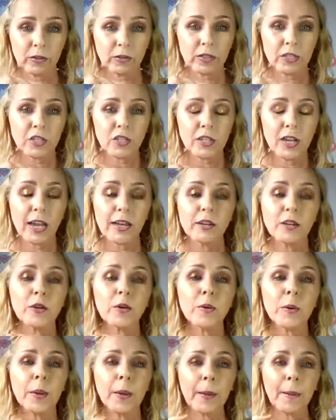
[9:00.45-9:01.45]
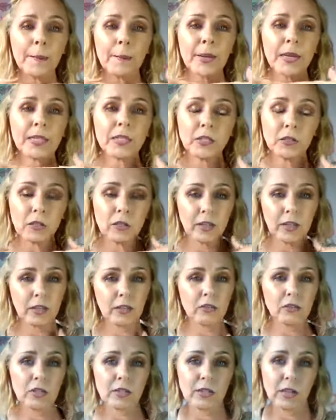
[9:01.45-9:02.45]
The shadow makes you look like
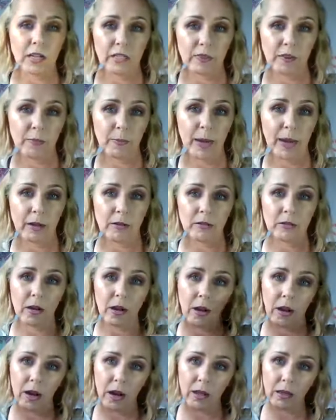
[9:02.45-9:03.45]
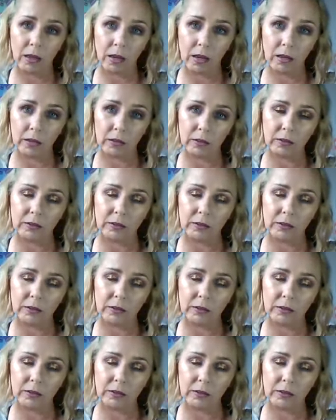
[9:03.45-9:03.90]
you just lost 5 pounds. Holla.